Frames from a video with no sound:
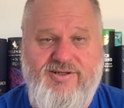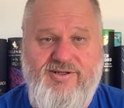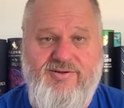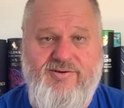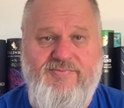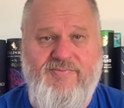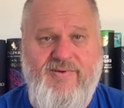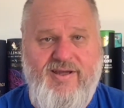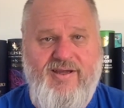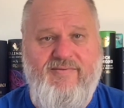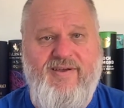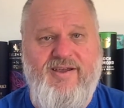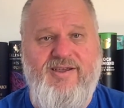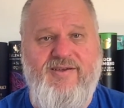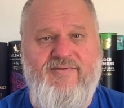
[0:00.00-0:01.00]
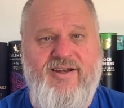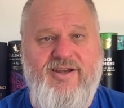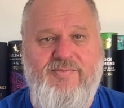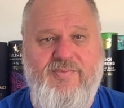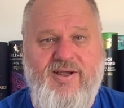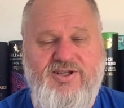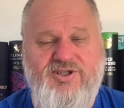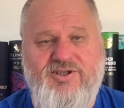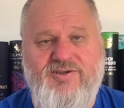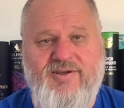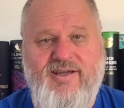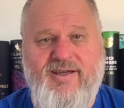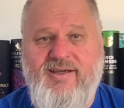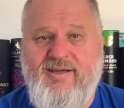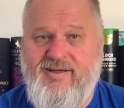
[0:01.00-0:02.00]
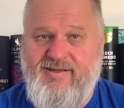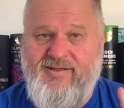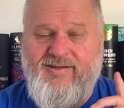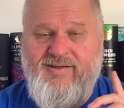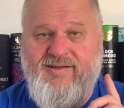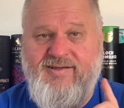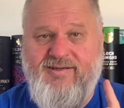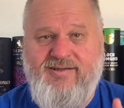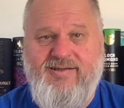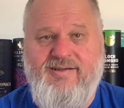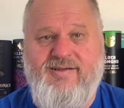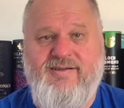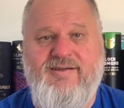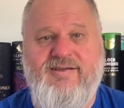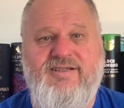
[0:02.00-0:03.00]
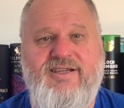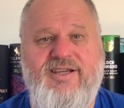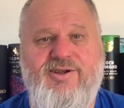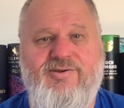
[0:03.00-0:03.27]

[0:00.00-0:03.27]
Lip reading: So thank you very much. See